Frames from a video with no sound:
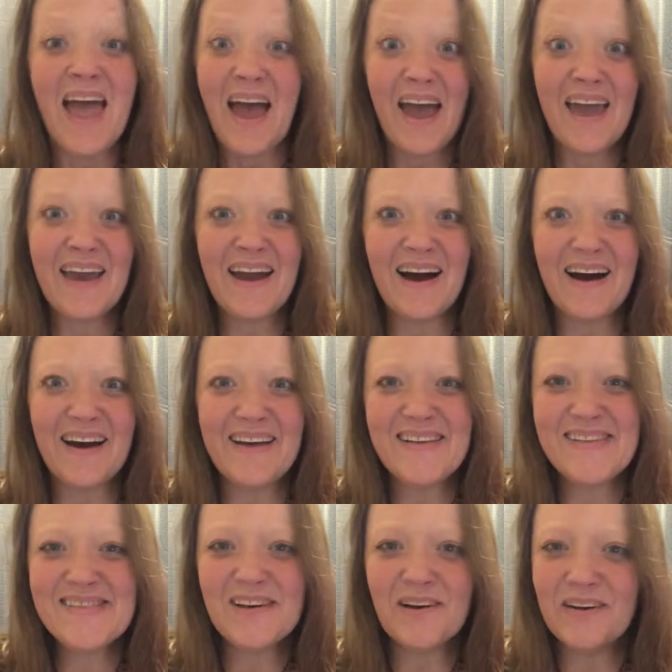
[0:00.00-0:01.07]
Hey guys,
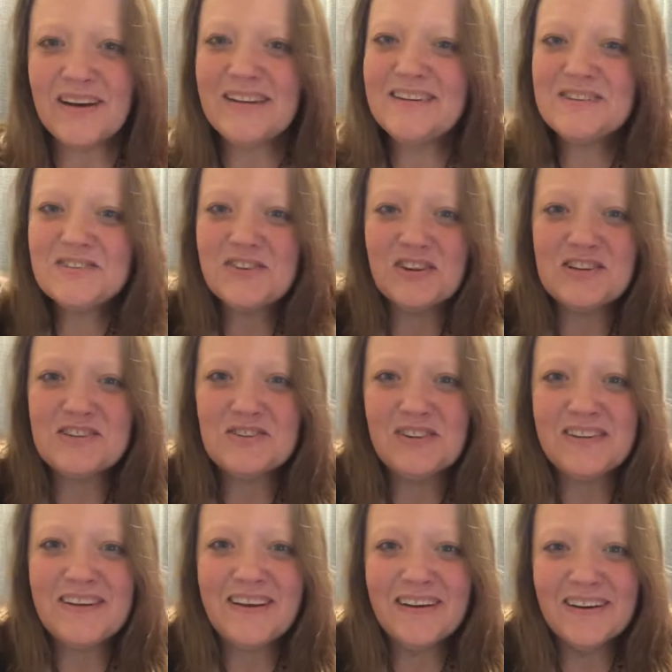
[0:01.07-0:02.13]
so it is Crystal
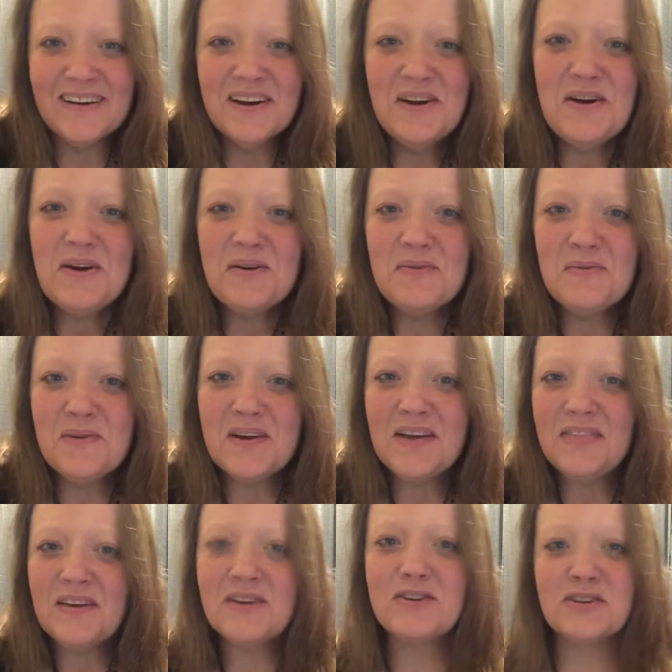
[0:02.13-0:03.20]
here
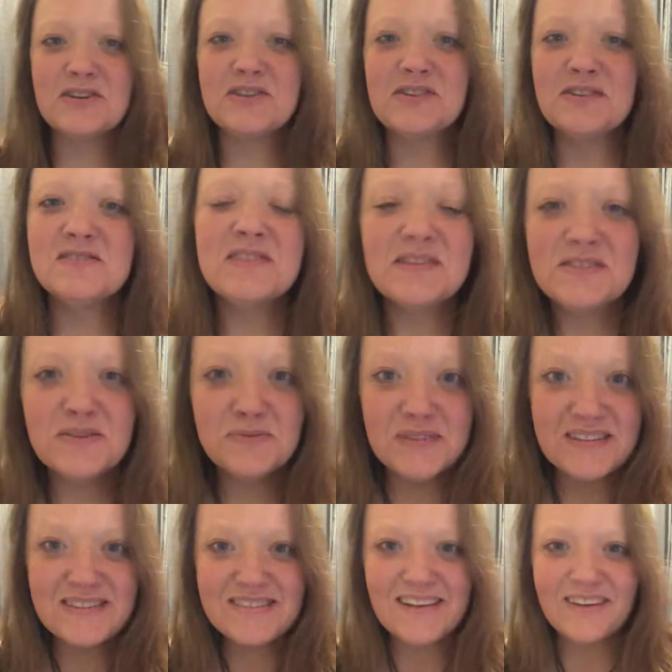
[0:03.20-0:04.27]
with Crystal's
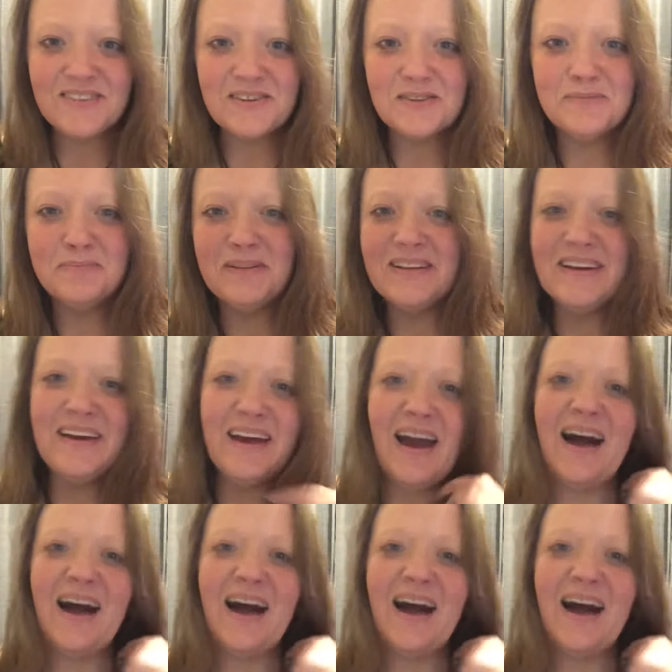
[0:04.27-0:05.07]
Sweet Southern Bling.